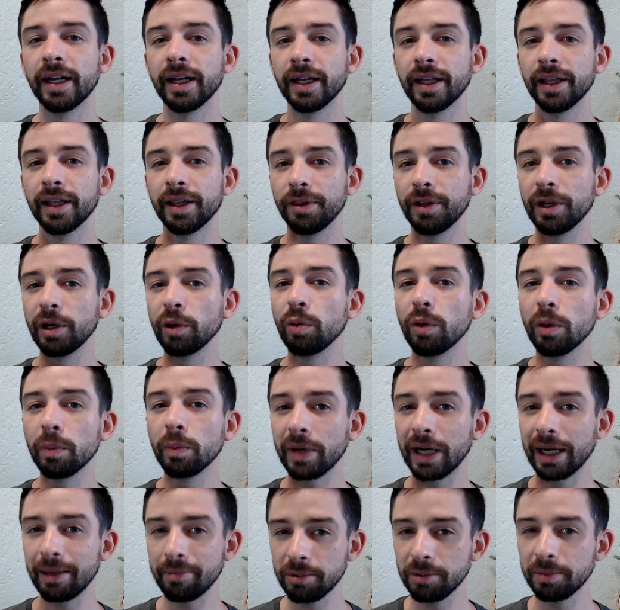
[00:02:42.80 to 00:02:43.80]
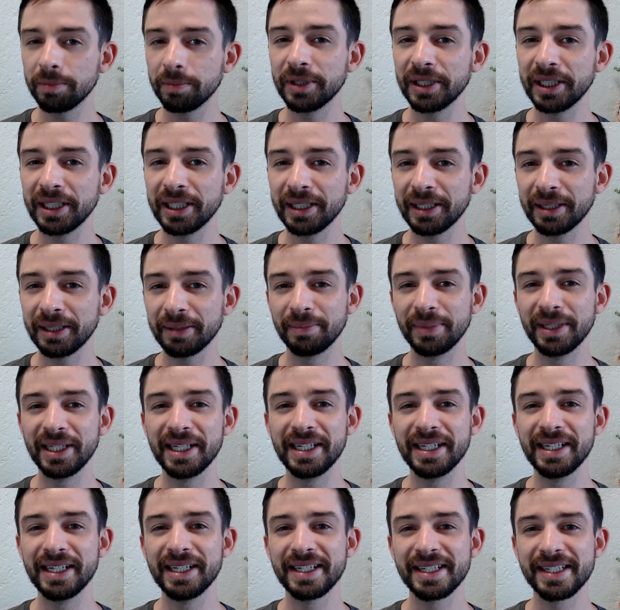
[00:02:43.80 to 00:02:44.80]
there will probably
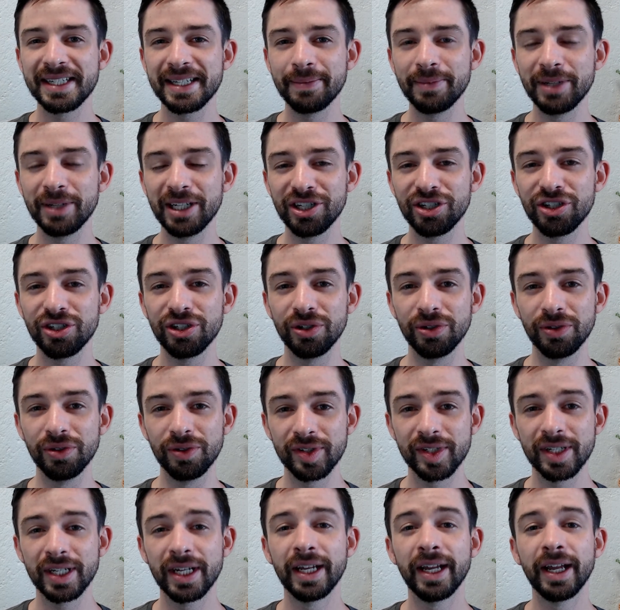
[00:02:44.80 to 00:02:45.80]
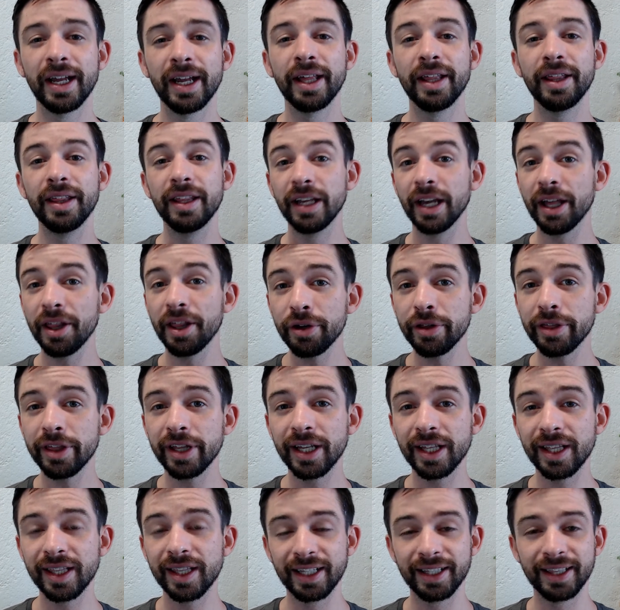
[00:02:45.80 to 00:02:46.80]
be some issues. The other
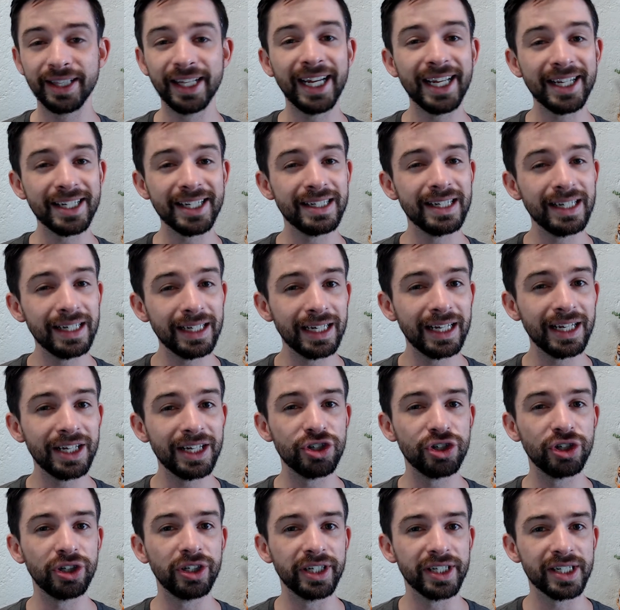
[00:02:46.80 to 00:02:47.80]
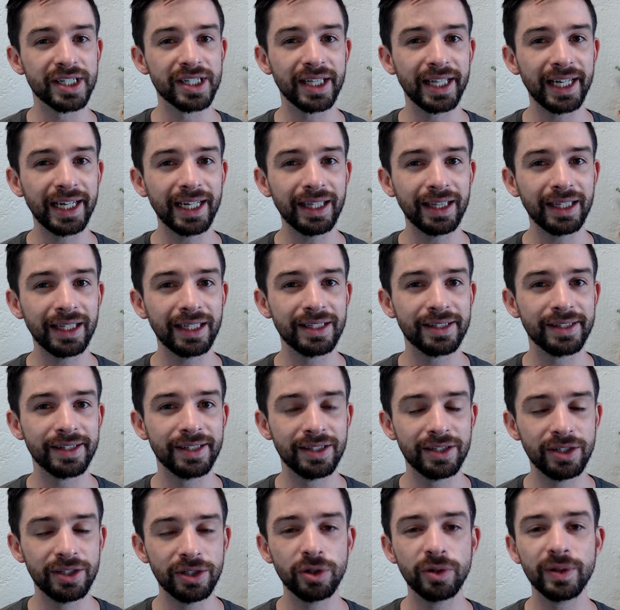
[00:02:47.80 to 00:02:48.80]
thing that that teenager is likely to
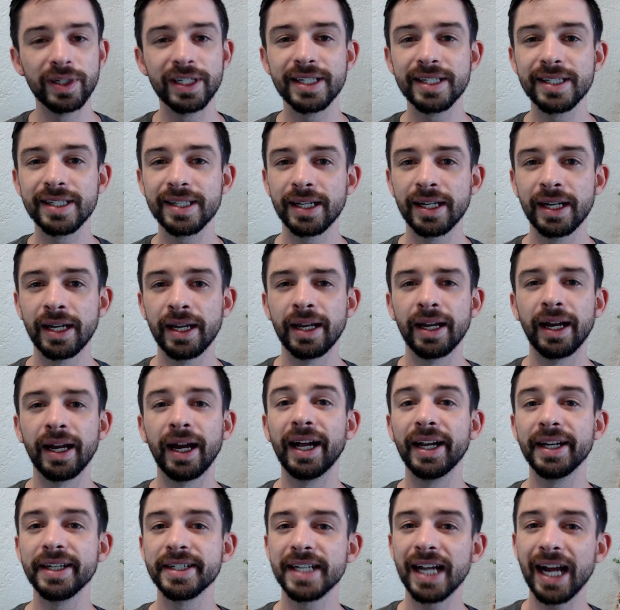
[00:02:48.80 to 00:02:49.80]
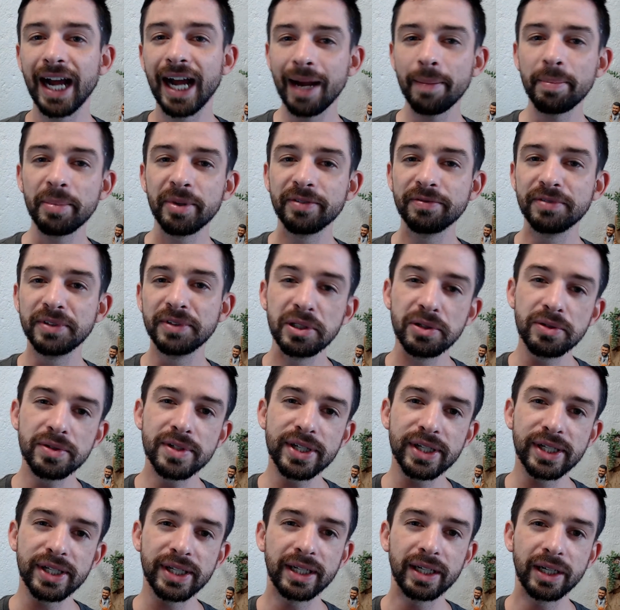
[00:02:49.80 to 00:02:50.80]
do is, on top of
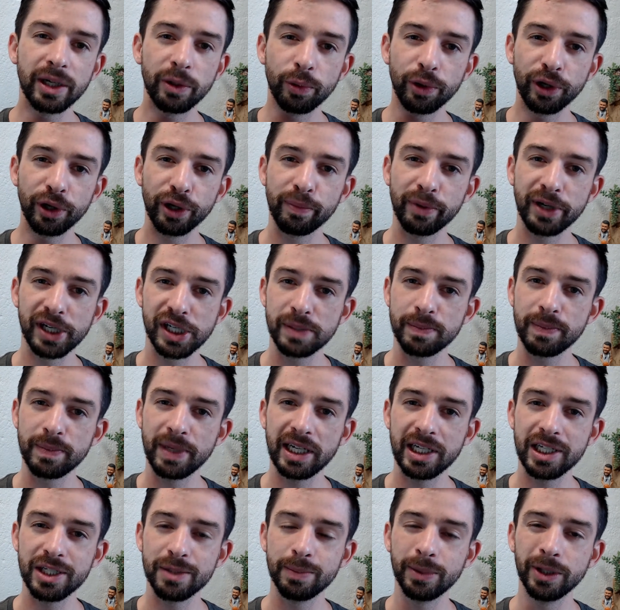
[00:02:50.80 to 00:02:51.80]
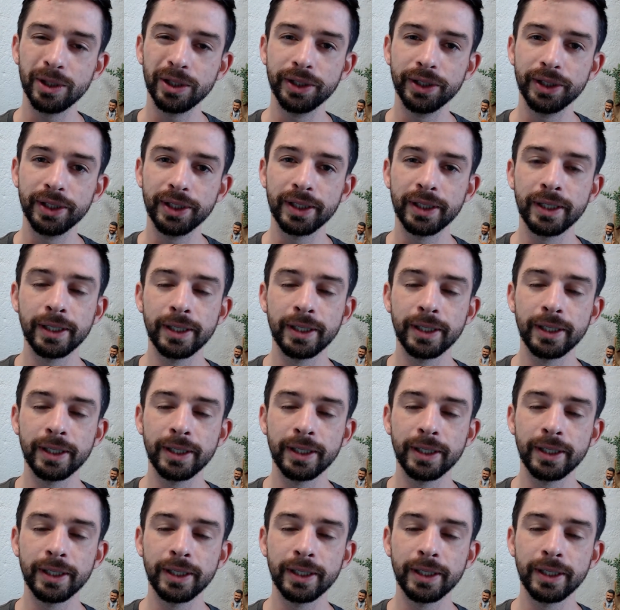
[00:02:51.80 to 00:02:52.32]
using a WordPress page builder,